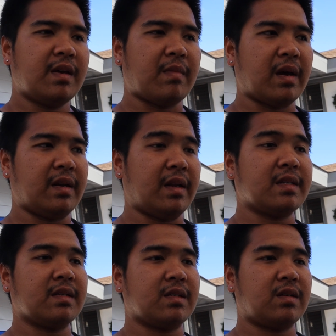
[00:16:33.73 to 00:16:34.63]
Man,
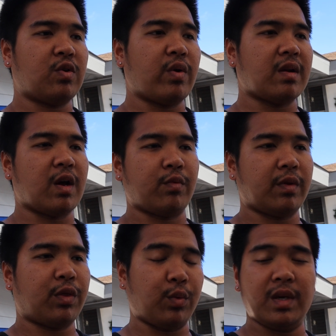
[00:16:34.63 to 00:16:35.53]
this is going on
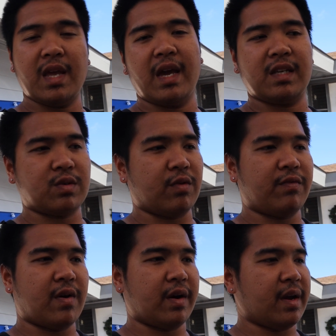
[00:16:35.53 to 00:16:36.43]
3 days so
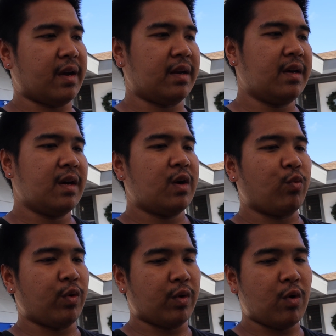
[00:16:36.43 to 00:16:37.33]
far, and
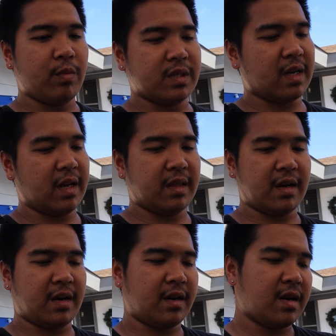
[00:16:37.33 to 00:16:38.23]
we're almost getting
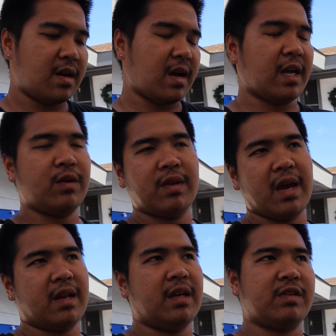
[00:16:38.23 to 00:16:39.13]
there. I know
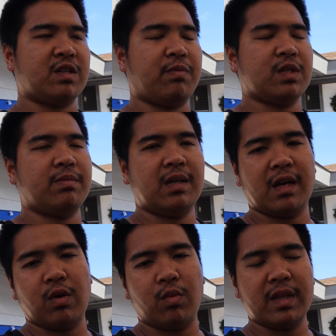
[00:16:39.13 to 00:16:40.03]
that it's supposed to be
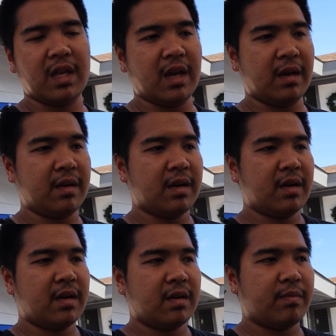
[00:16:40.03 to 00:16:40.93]
like a 1-day
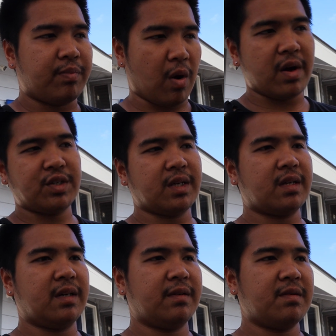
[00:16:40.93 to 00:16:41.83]
project,
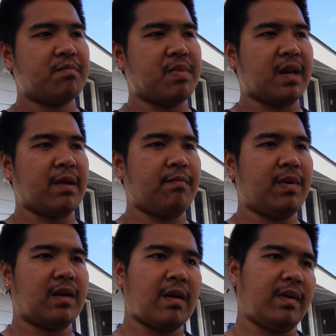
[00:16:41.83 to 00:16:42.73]
but it
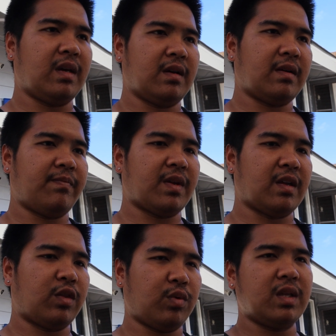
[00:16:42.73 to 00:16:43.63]
becoming
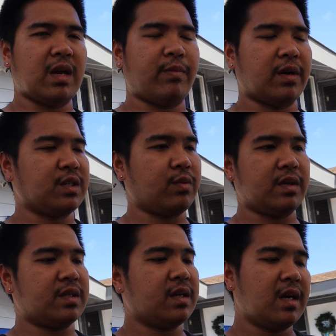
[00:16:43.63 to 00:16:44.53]
a 3-day project,
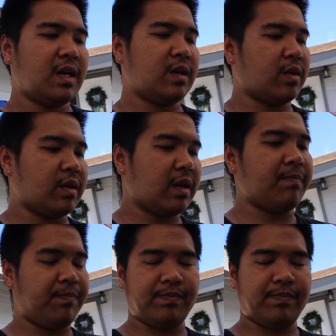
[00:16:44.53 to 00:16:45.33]
which, you know, it